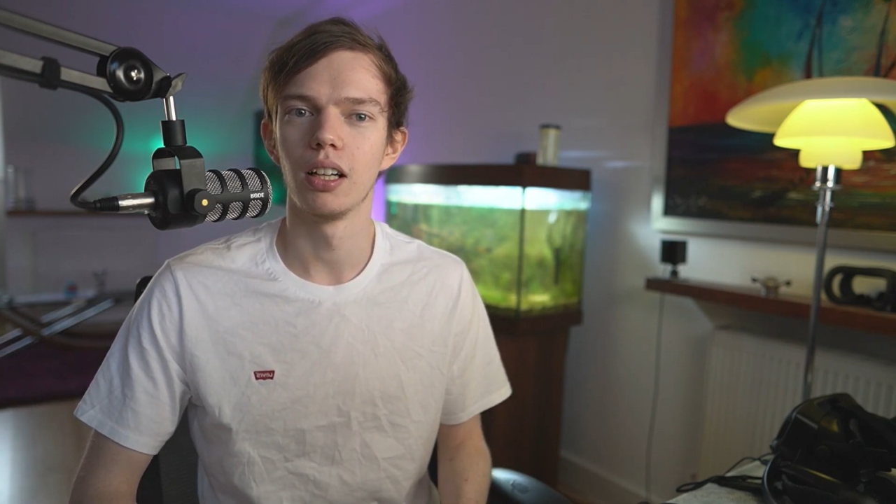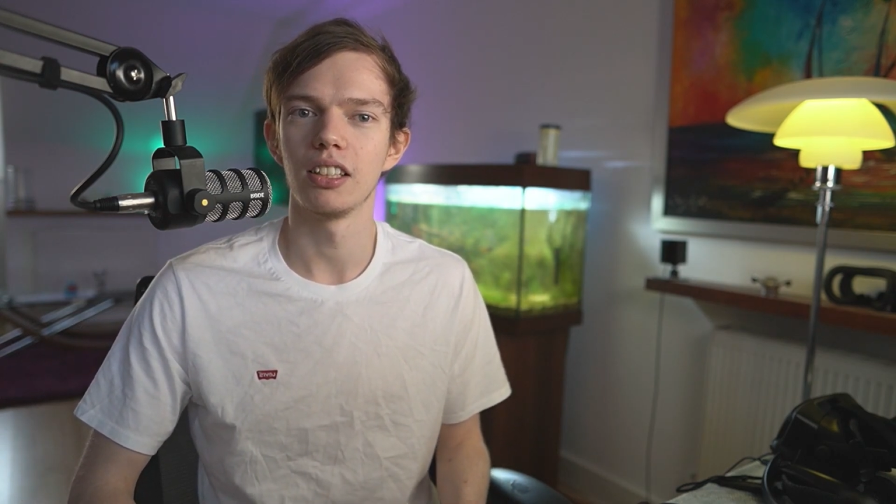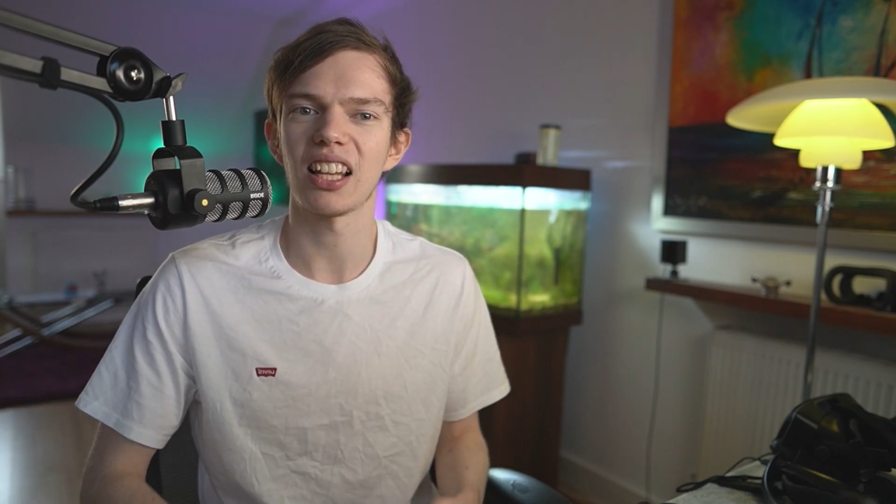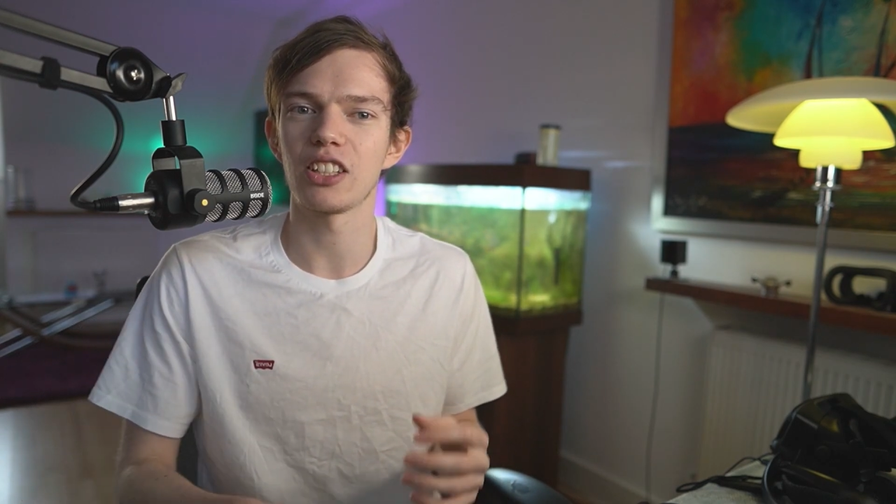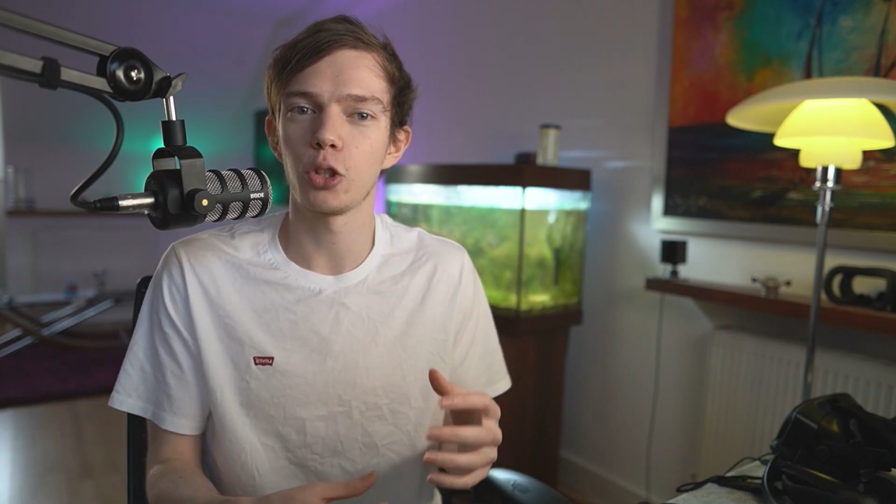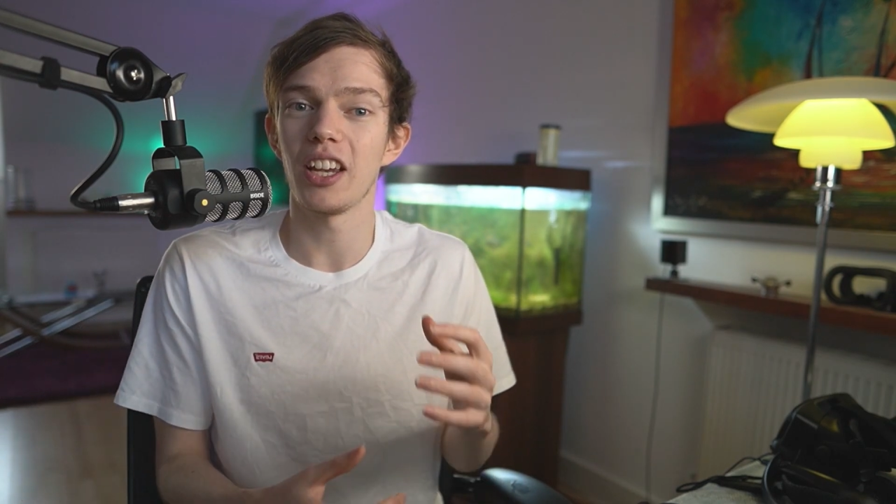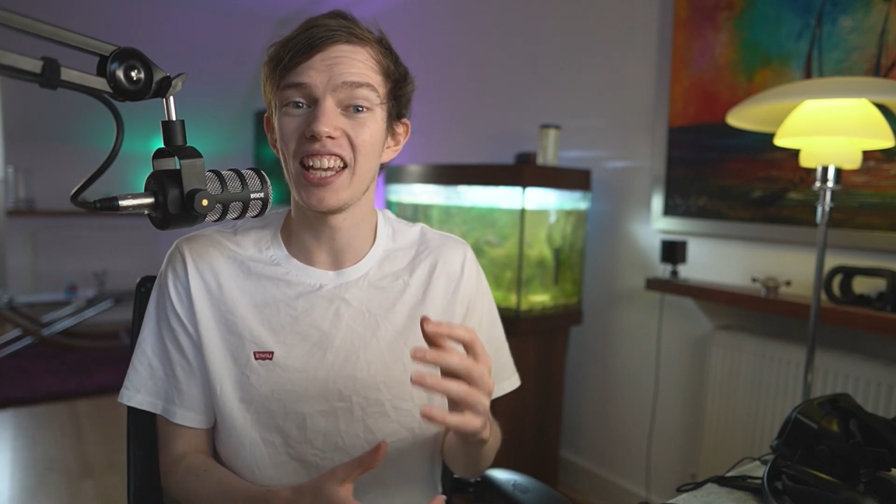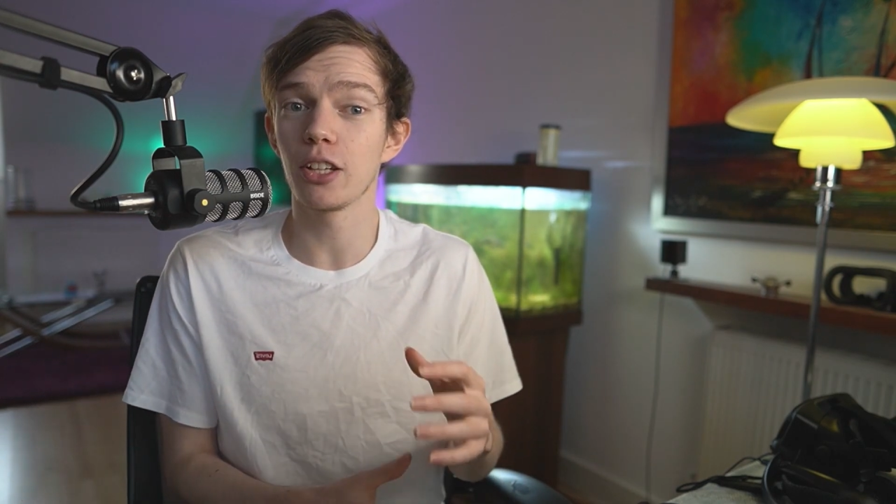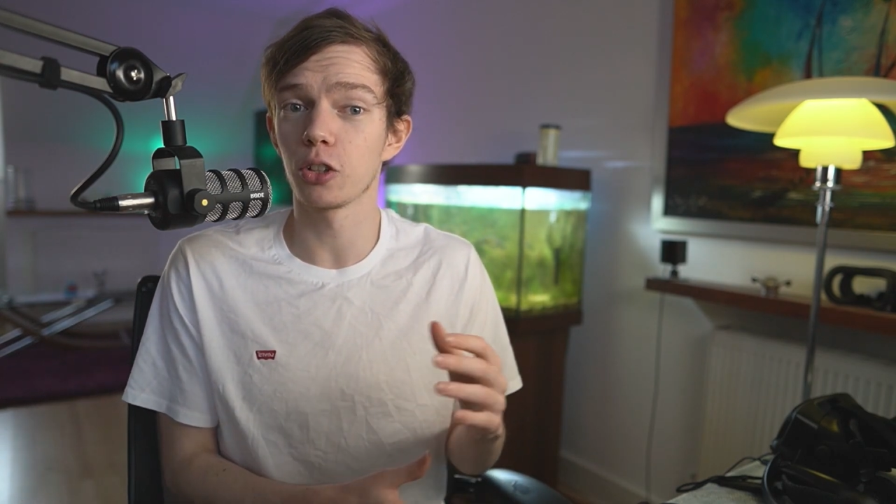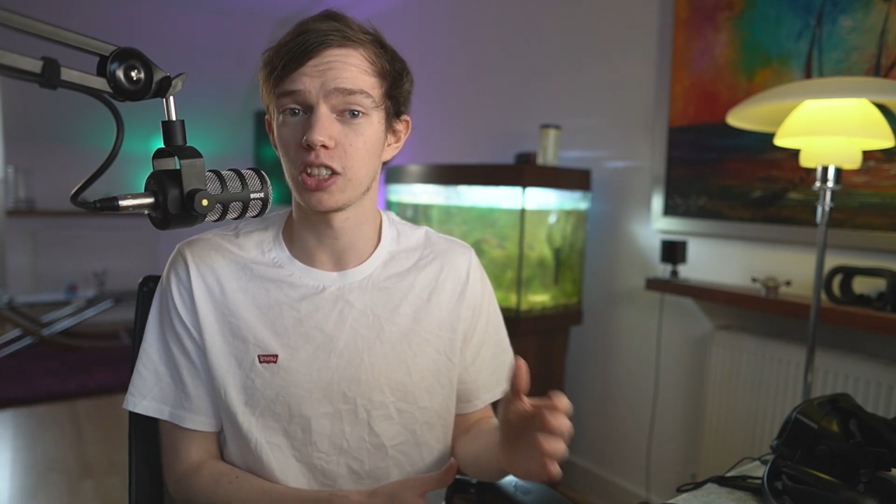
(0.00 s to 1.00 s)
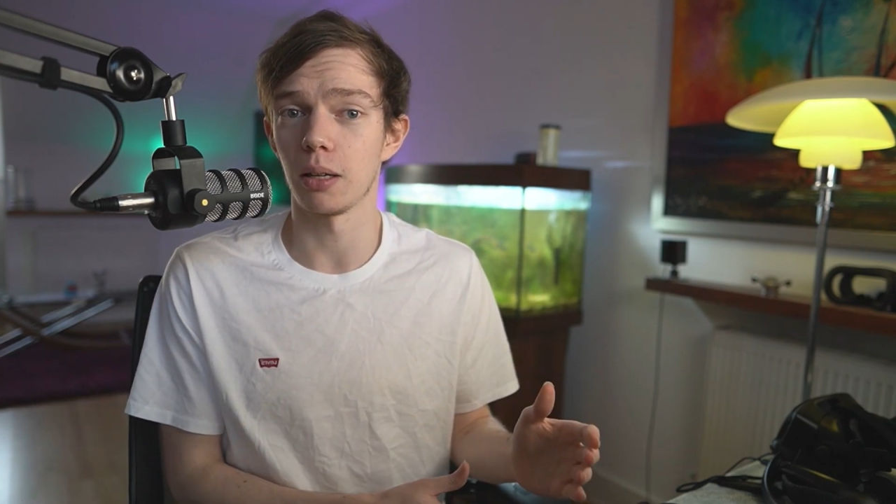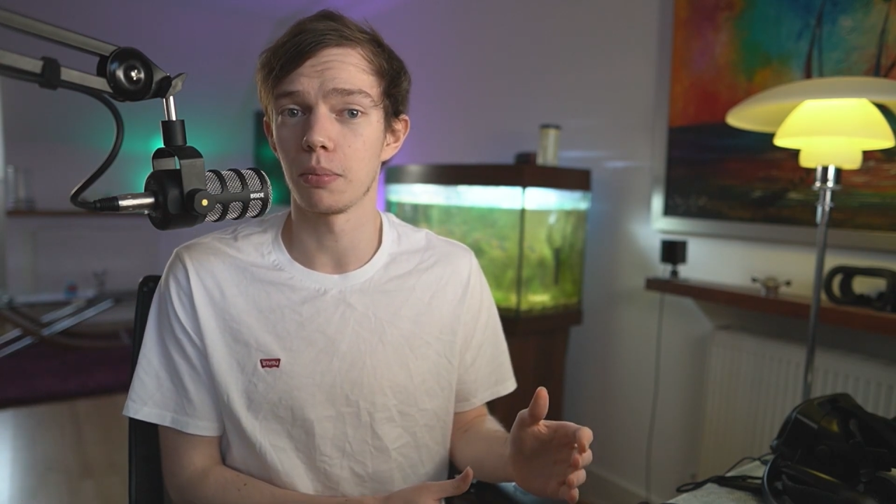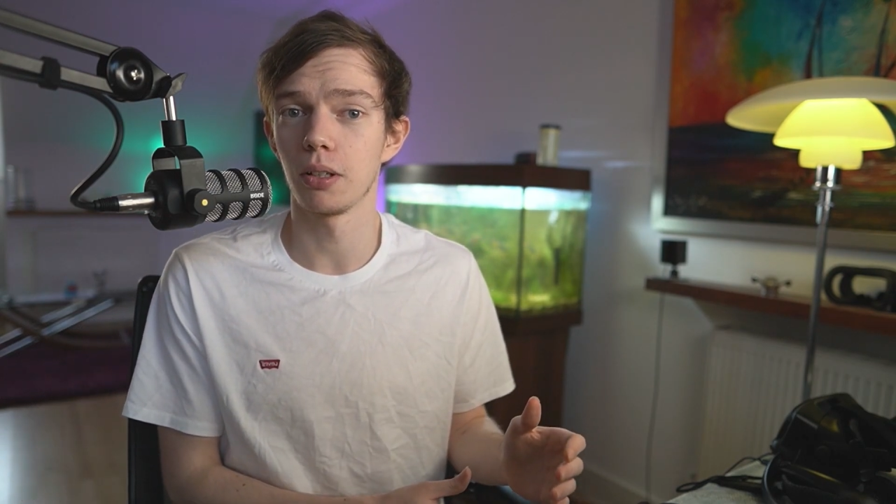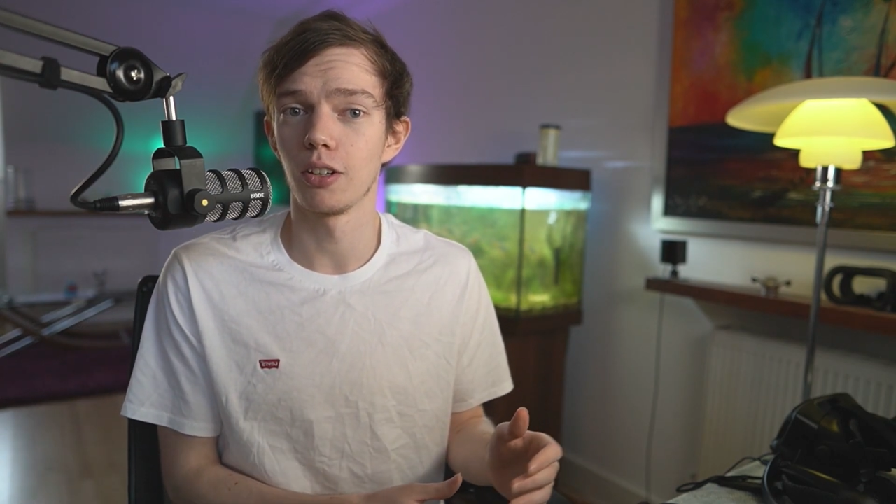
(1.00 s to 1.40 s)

So as you hit your ship,